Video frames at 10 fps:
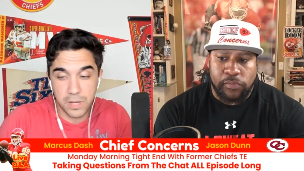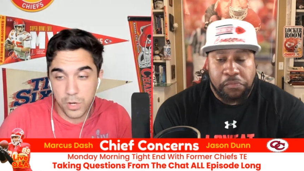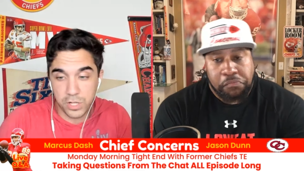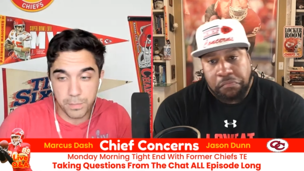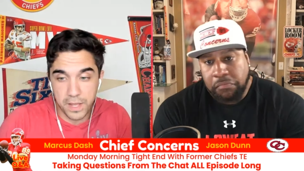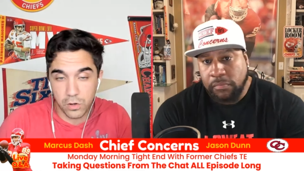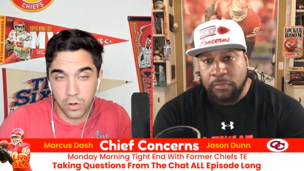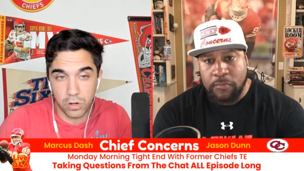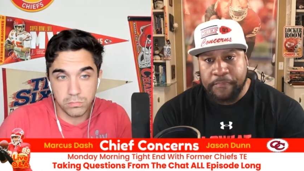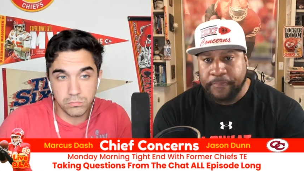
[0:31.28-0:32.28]
Speaker 1: Didn't break the bank at
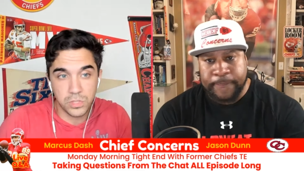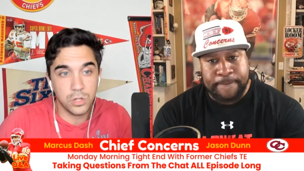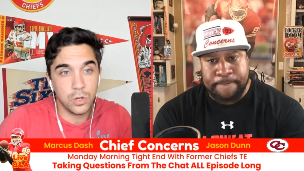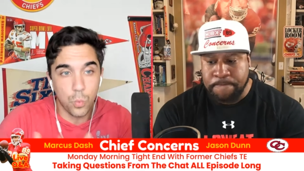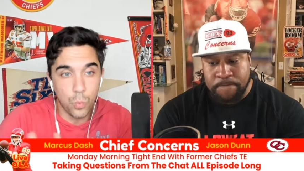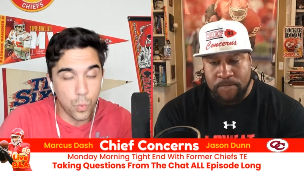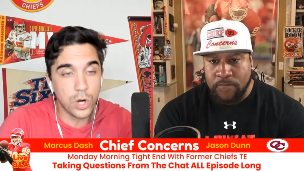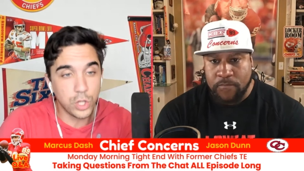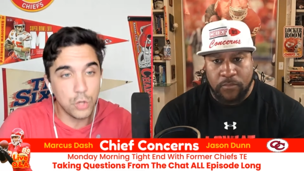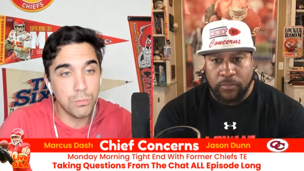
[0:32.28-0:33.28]
all. Mm-mm.
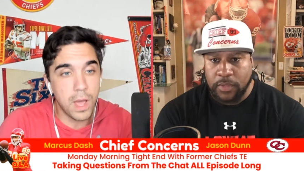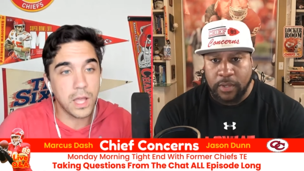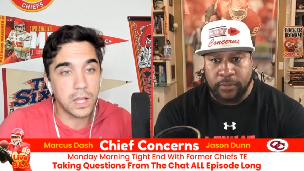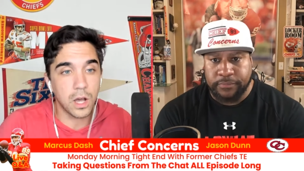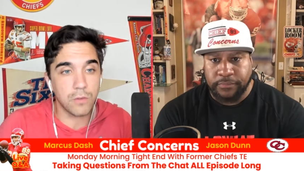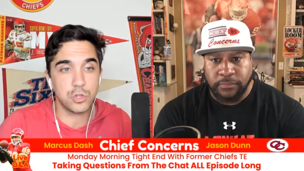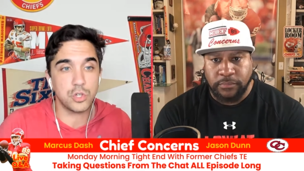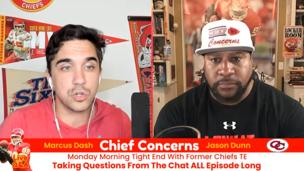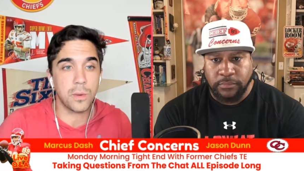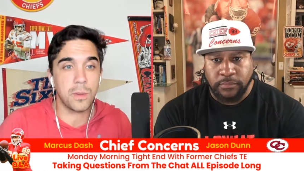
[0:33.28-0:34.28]
What do you make of
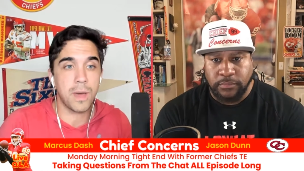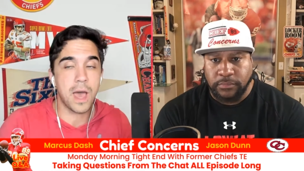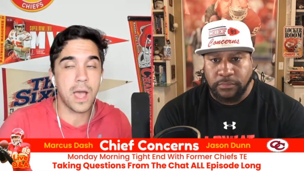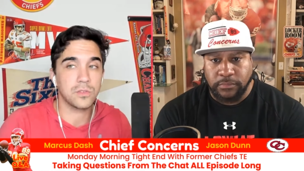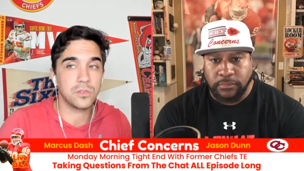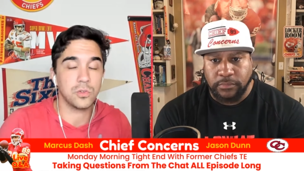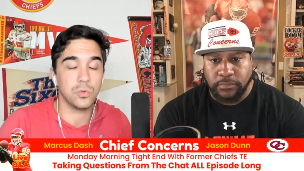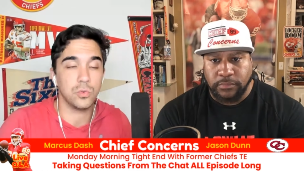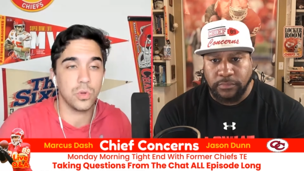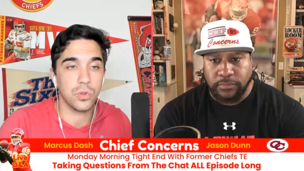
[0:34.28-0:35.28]
Juju coming back
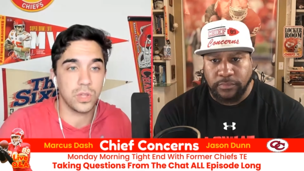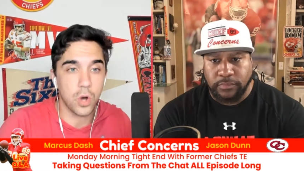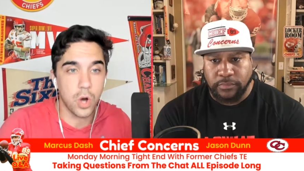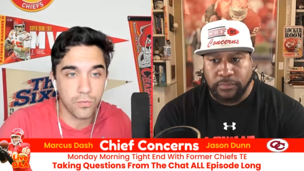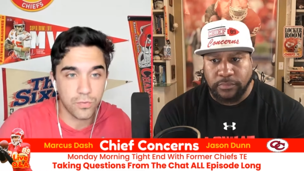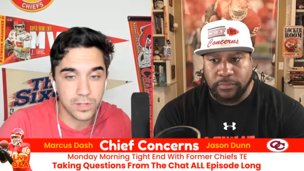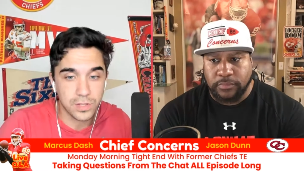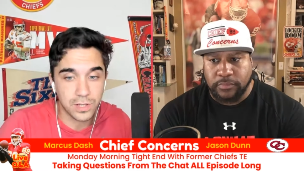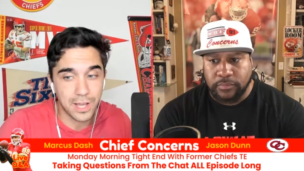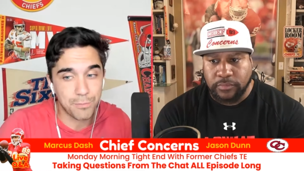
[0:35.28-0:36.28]
to the
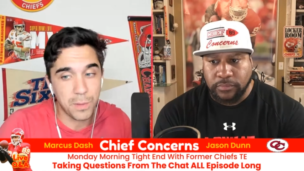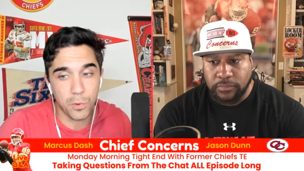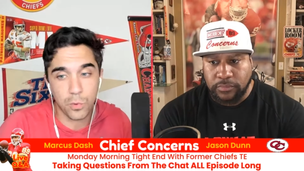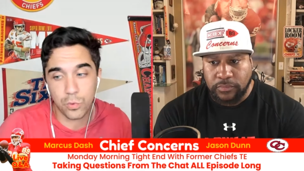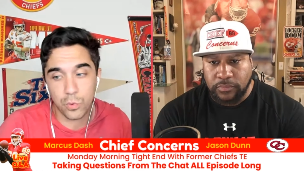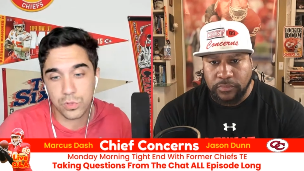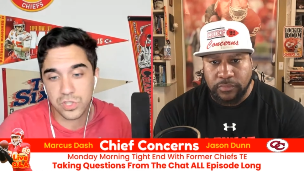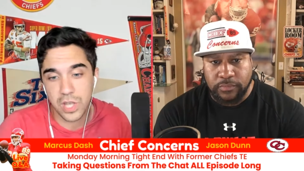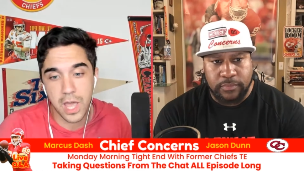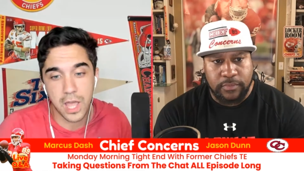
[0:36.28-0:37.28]
offense? And you have people who are
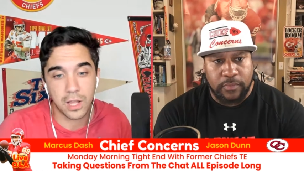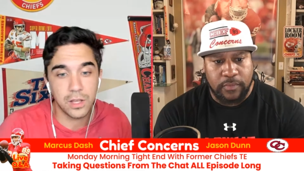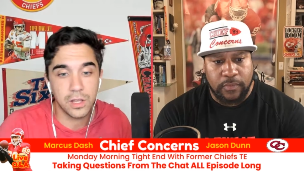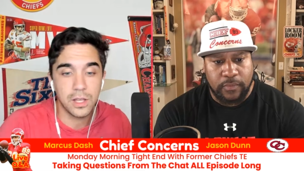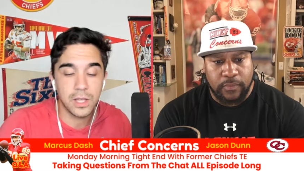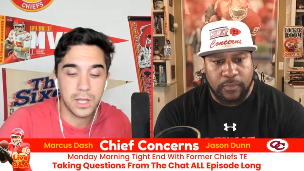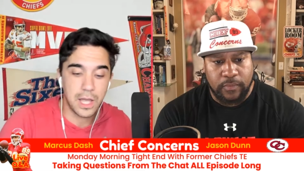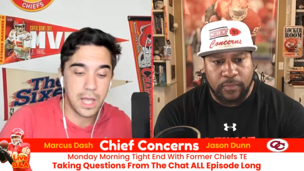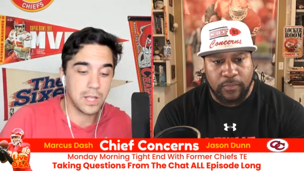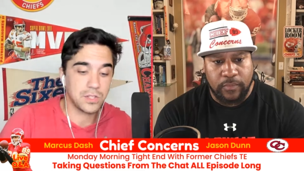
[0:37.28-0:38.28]
saying
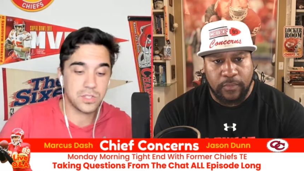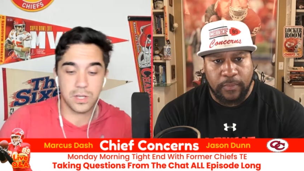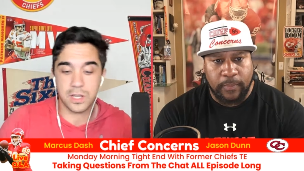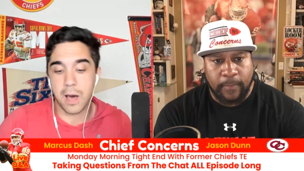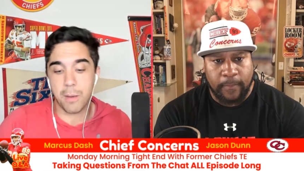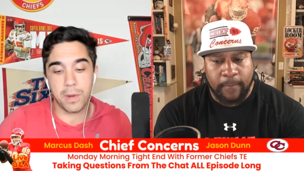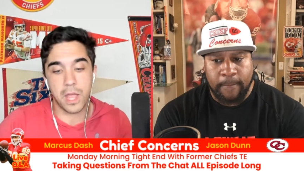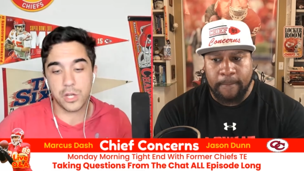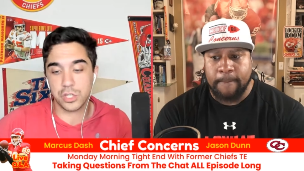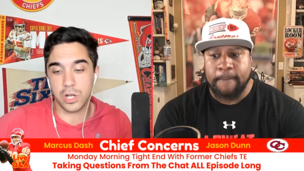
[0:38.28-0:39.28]
it's a
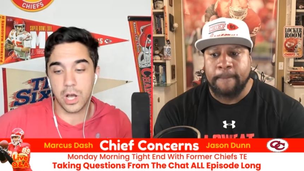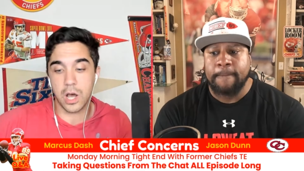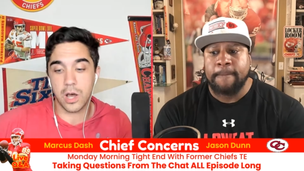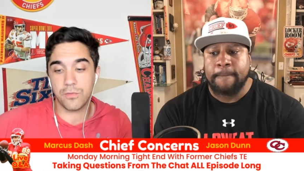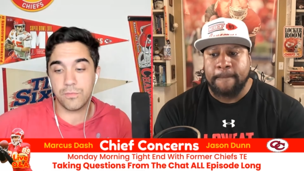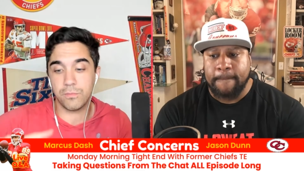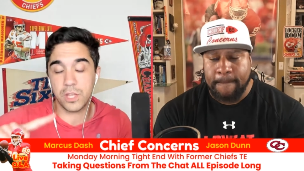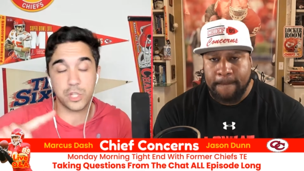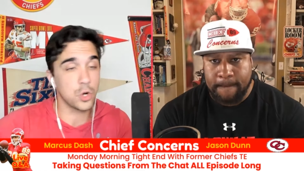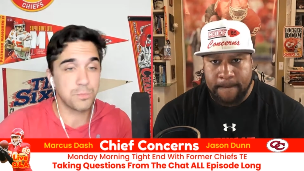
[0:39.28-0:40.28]
combination of
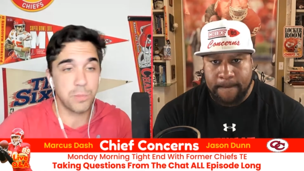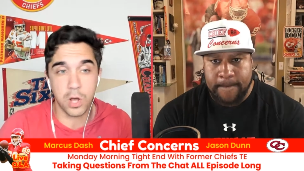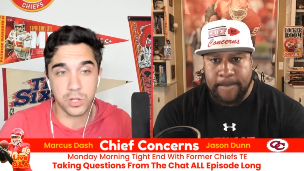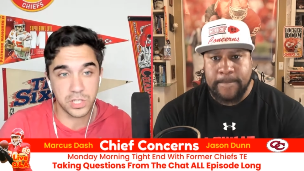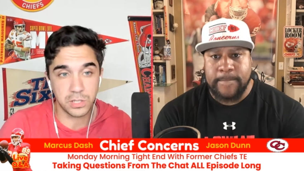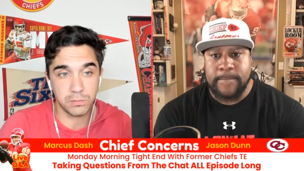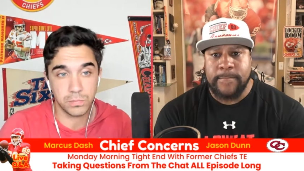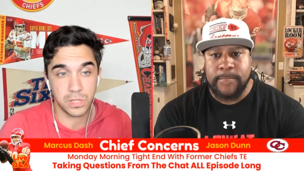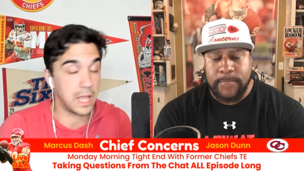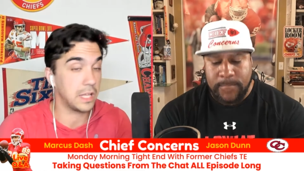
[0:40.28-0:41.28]
insurance policy
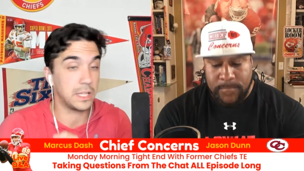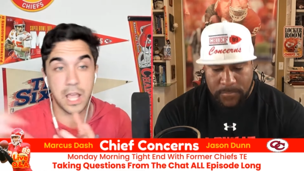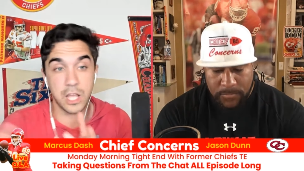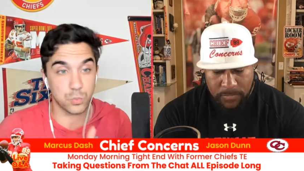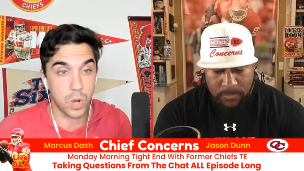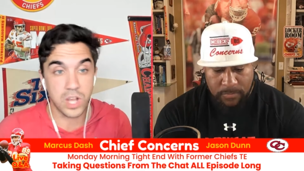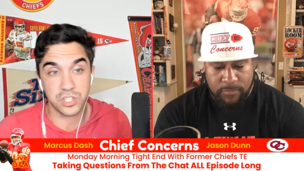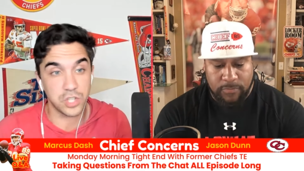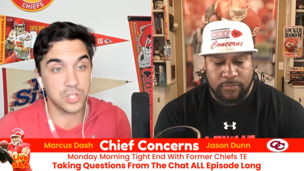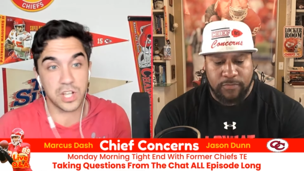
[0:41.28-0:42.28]
in case Rice
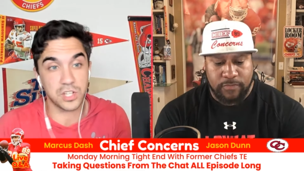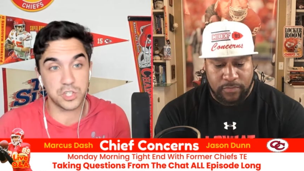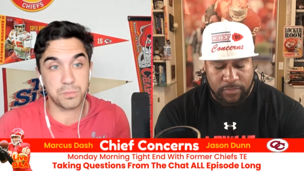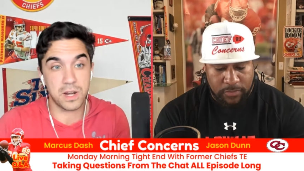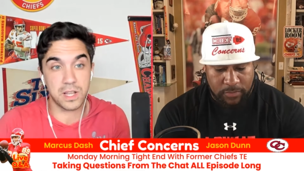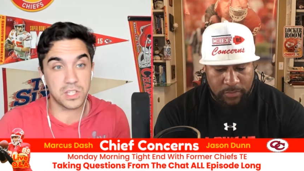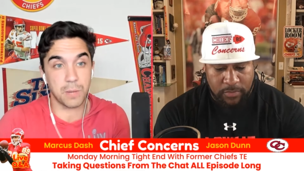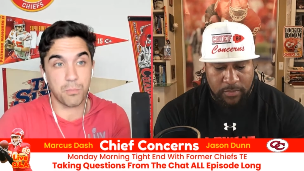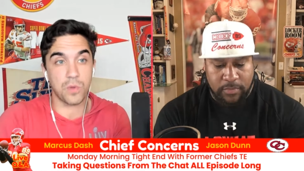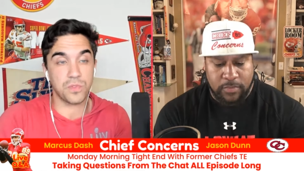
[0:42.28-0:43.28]
does get suspended at
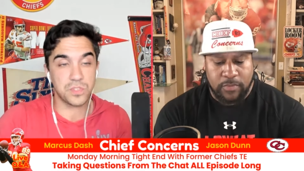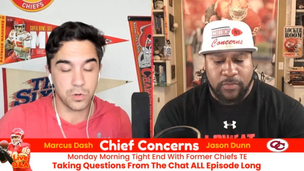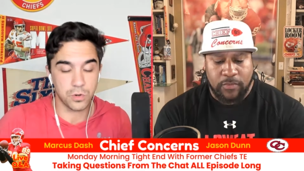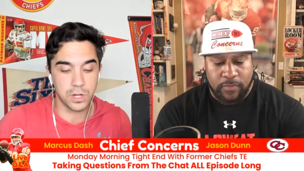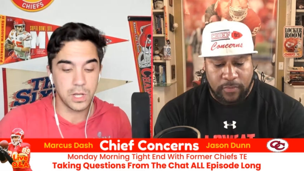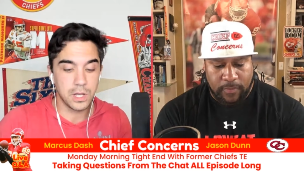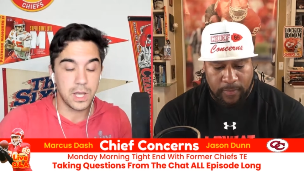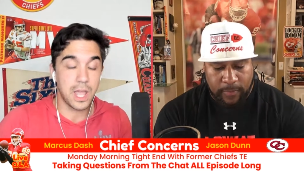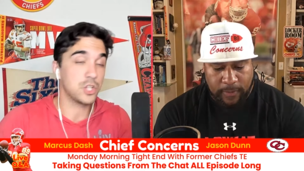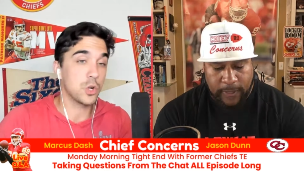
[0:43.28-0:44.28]
some point this year,
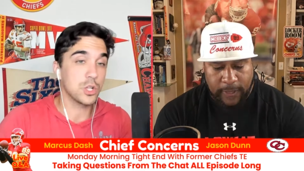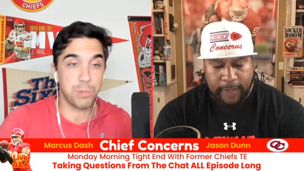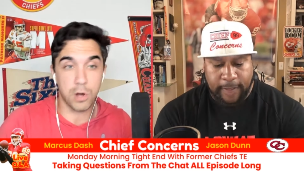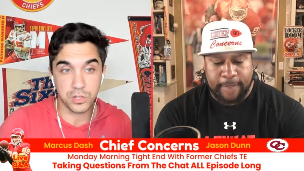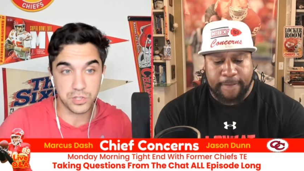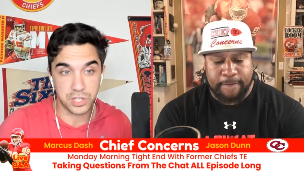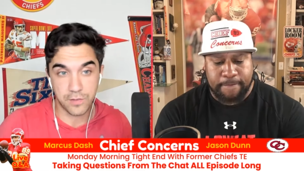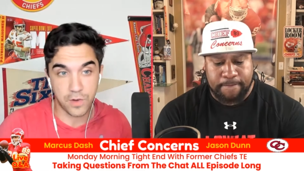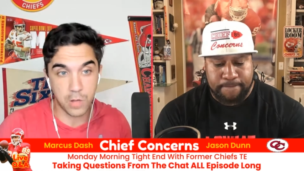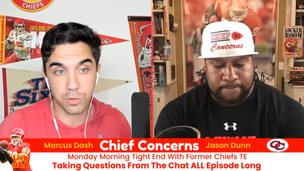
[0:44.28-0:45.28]
insurance policy
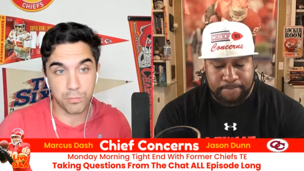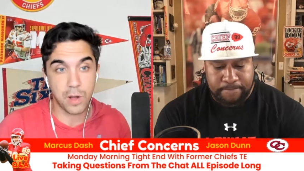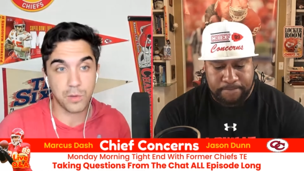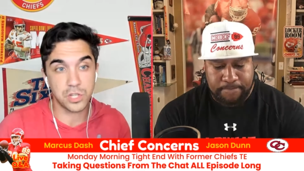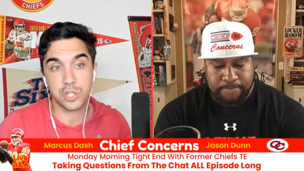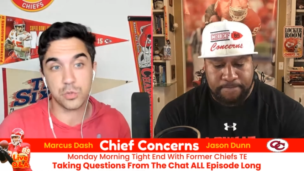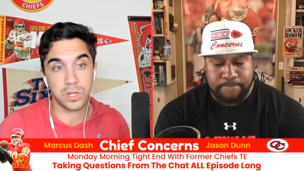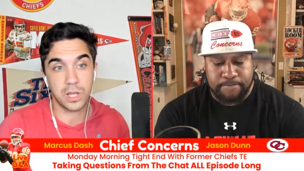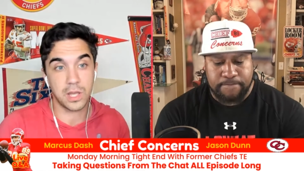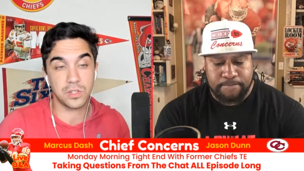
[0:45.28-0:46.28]
if Hollywood Brown's
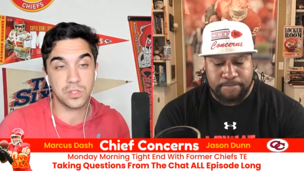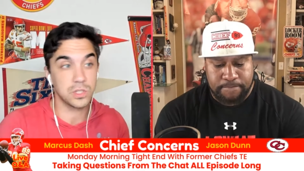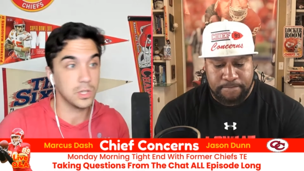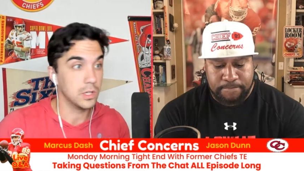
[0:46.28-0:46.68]
injury is